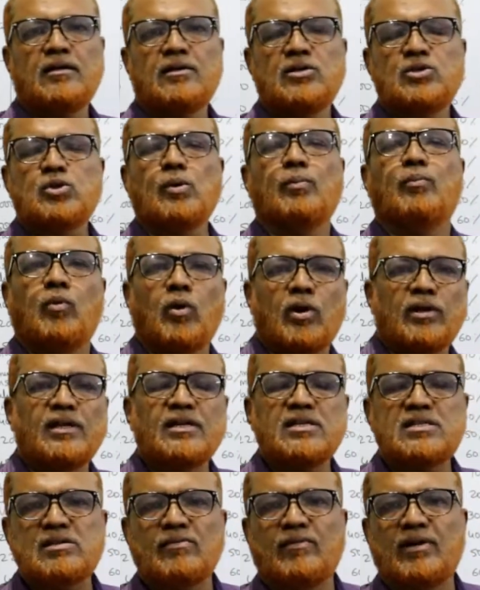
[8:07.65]
So more
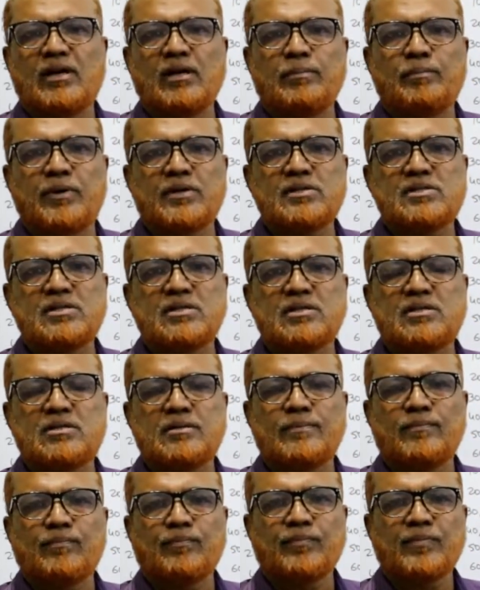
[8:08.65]
than
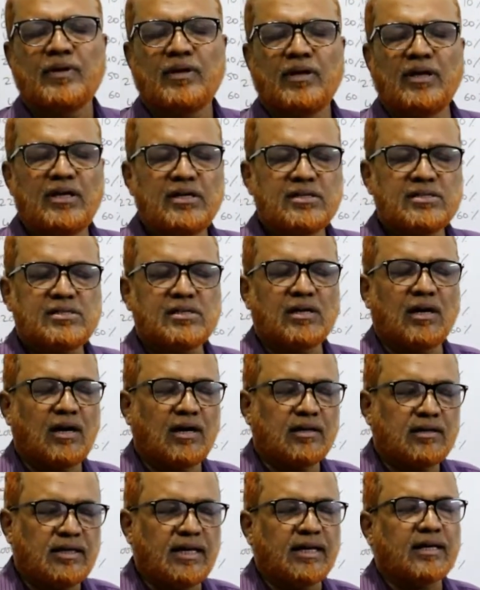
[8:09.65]
70% is
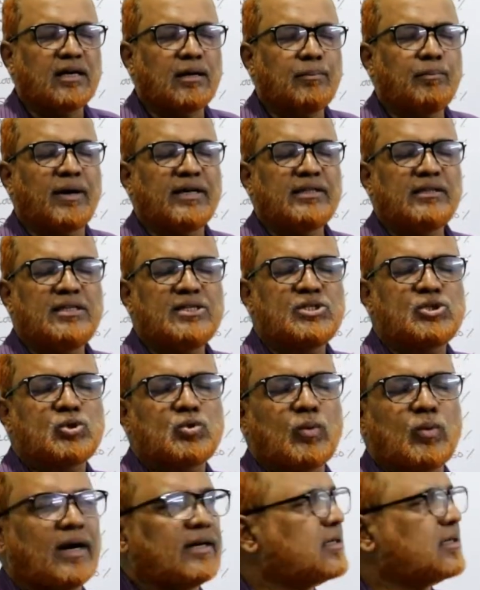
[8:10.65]
uh, taken by these
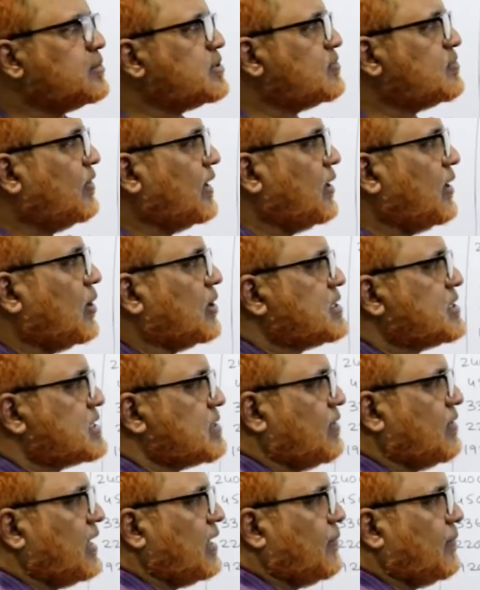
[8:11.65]
two items,
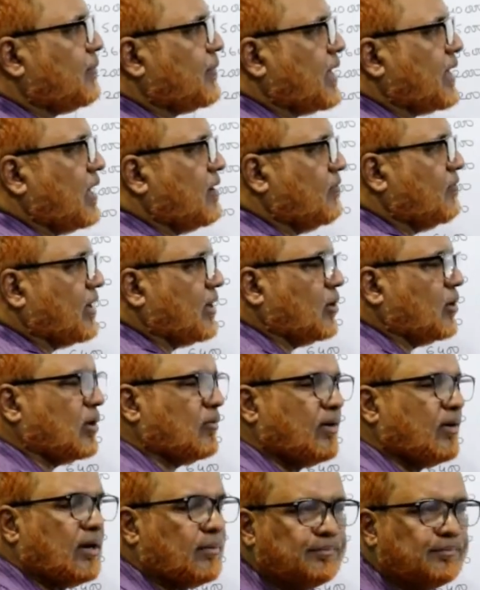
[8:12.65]
107 and
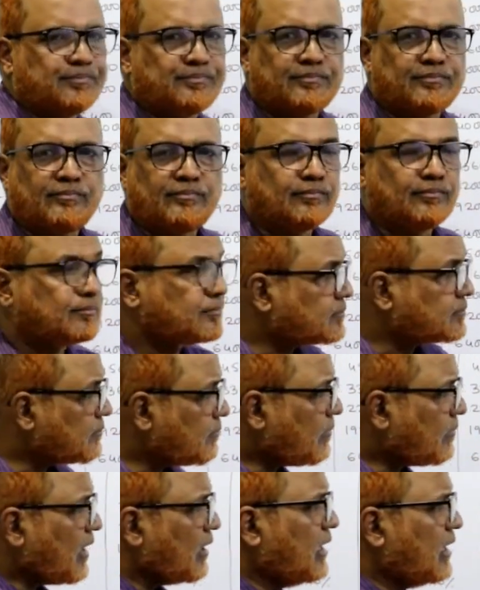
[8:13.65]
101.
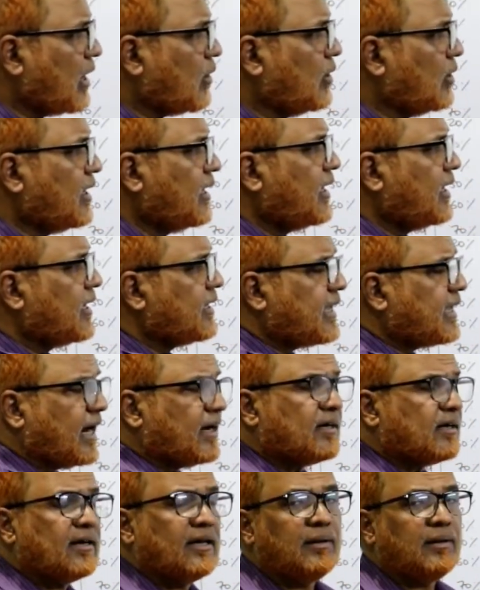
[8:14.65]
Now,
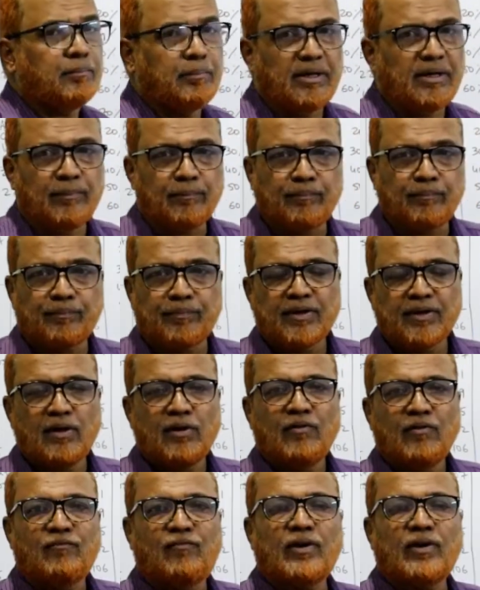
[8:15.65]
category B.
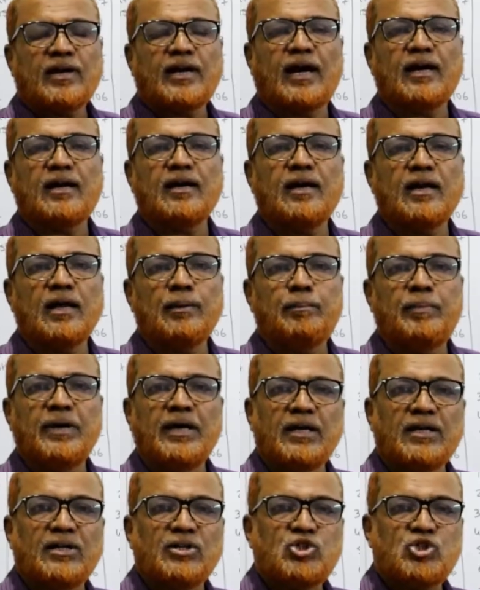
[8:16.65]
For category
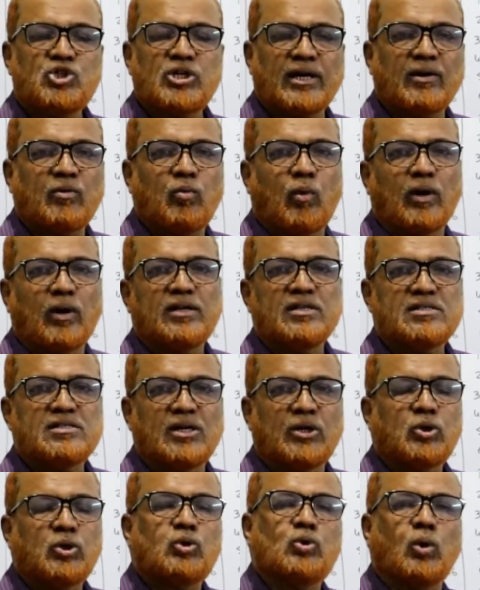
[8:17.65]
B, check what is
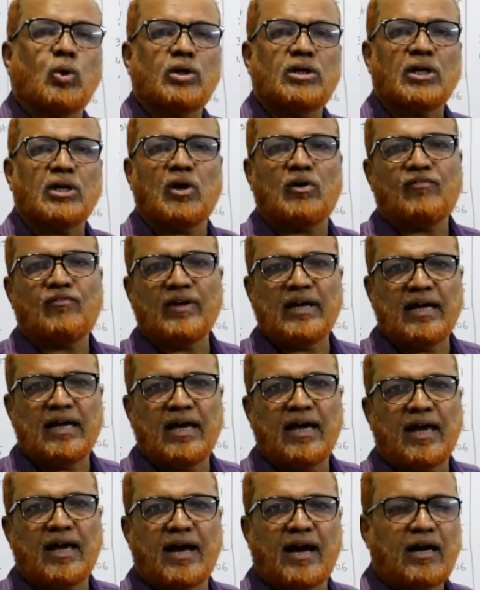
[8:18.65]
the total of
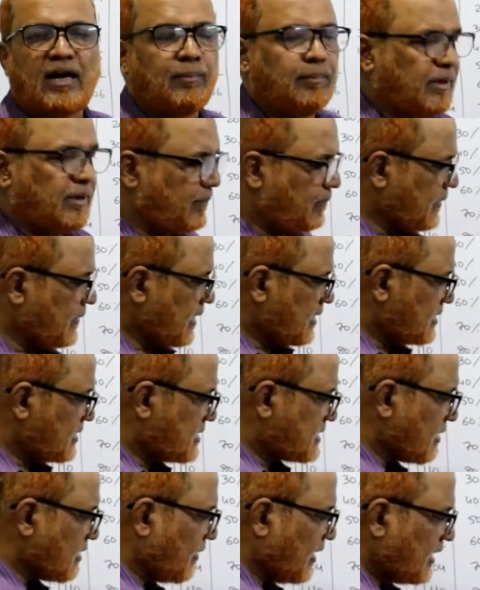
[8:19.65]
A and B.
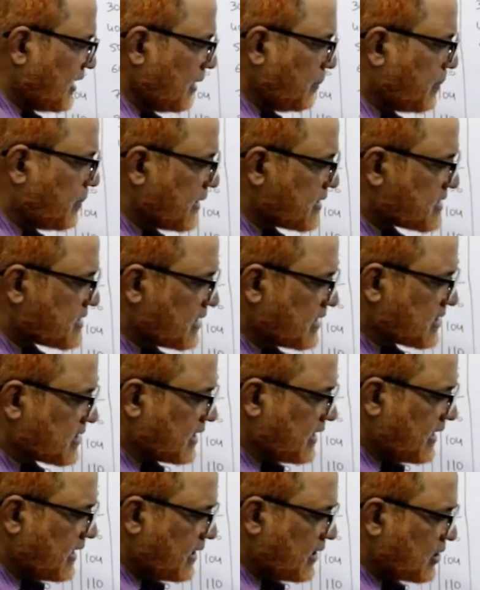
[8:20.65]

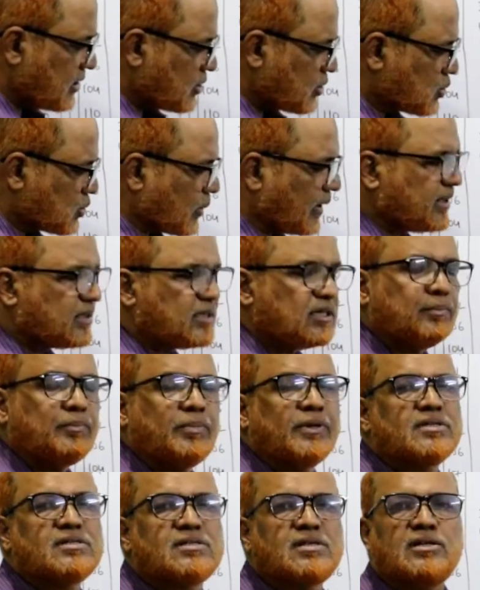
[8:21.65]
70% A,
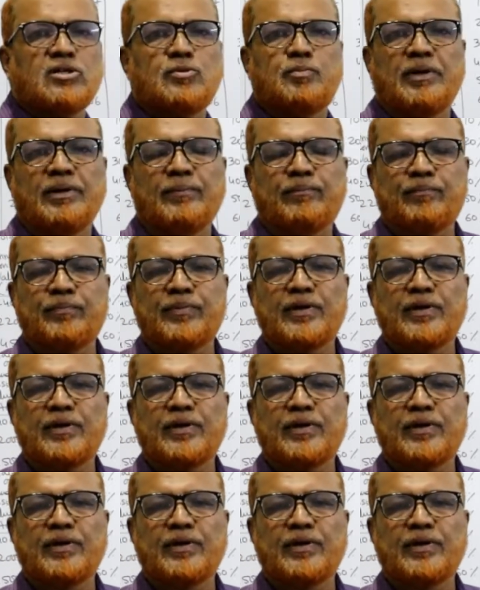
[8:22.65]
20% B.